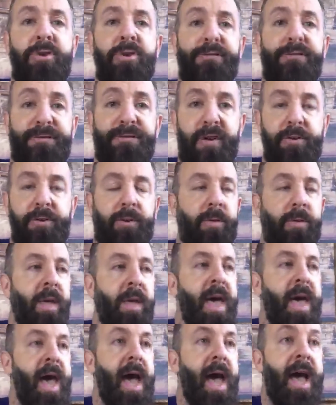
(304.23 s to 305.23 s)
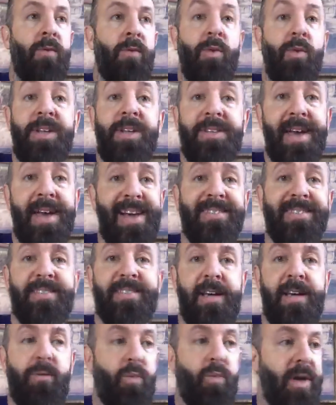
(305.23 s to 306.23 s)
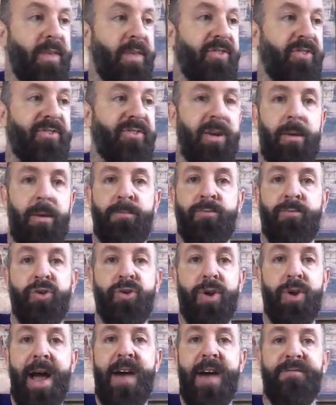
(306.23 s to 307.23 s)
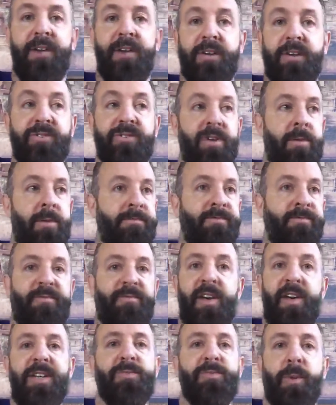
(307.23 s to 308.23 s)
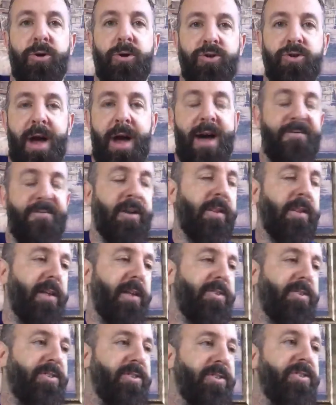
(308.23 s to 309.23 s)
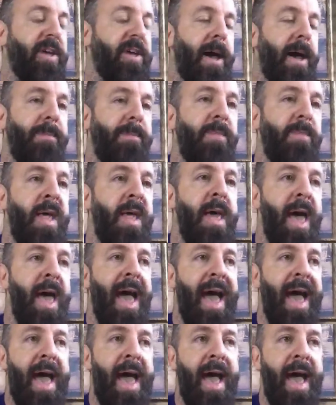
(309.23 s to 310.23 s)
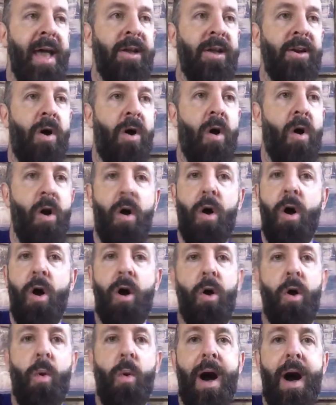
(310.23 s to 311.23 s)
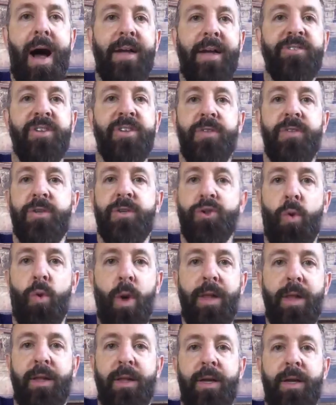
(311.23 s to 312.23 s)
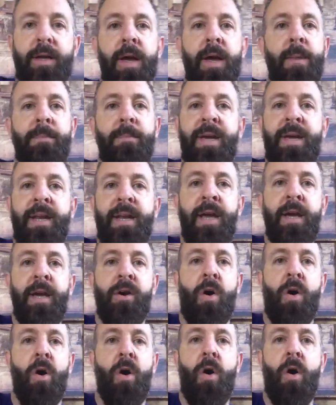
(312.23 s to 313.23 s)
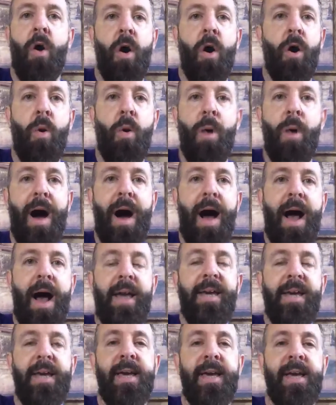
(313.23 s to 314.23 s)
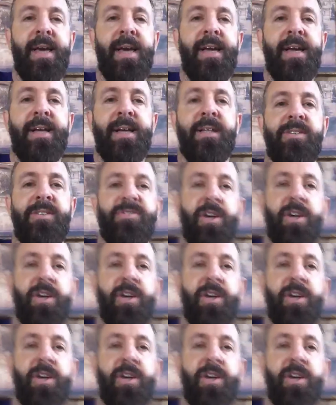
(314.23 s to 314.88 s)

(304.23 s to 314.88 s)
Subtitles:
new funnel and we test it with some traffic, some Facebook traffic, let's just say, and our ROI is in the toilet, meaning our ROI is,